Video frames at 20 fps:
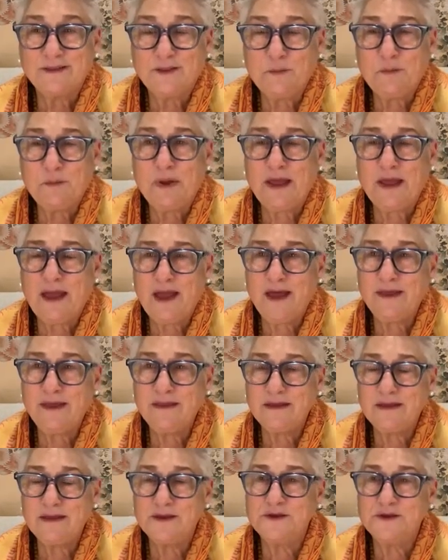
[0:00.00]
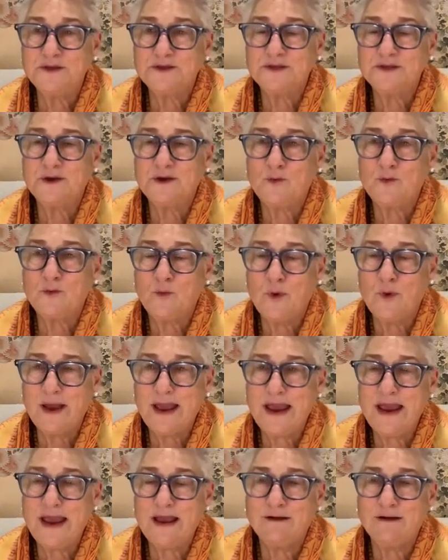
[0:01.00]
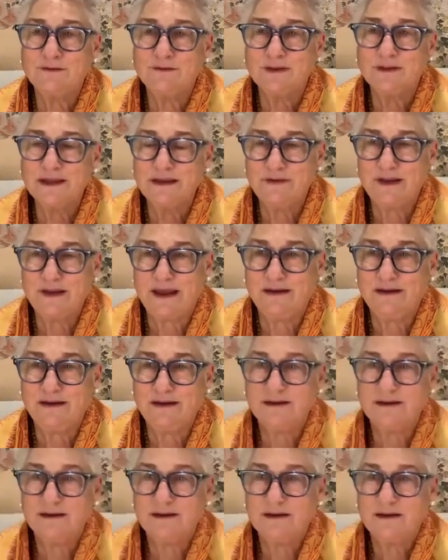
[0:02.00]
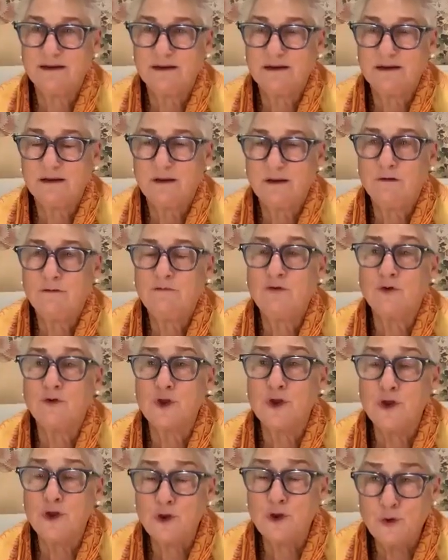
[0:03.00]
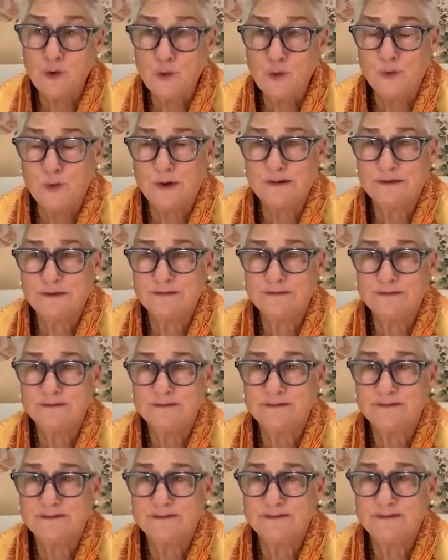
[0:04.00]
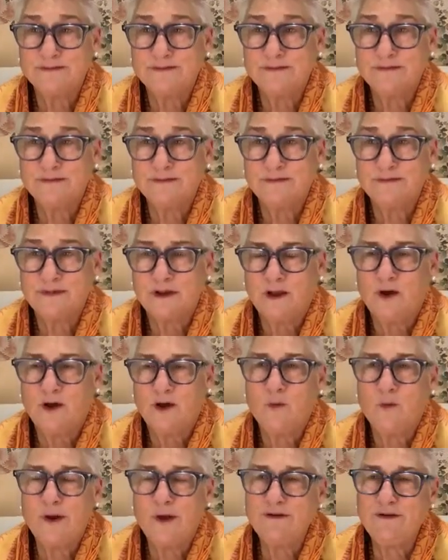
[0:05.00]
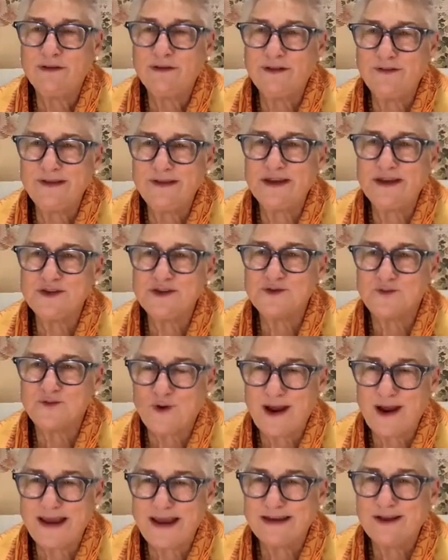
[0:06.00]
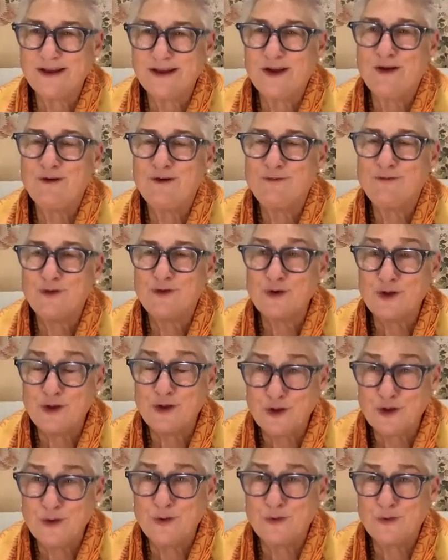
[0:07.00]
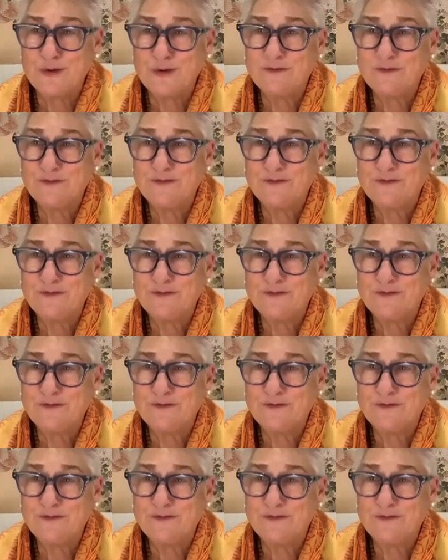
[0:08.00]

The path is a way of living for you. A way of living that is right for you.